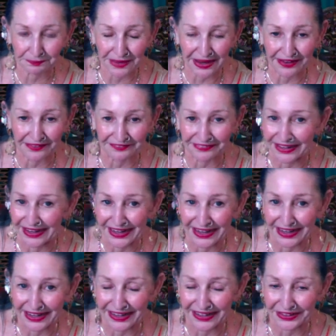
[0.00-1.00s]
of
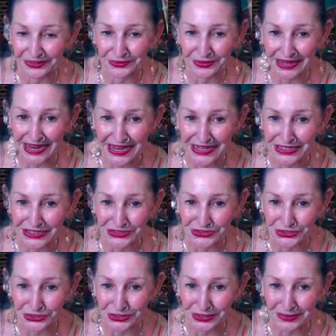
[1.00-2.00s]
uh, creating
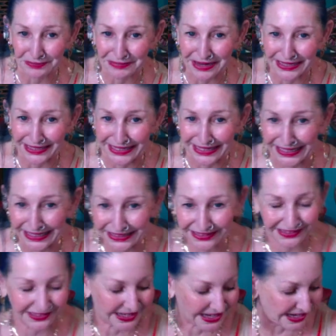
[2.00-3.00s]
dirty money.
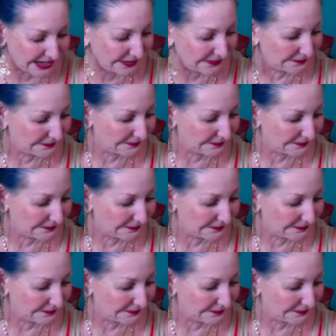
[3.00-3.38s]
Okay?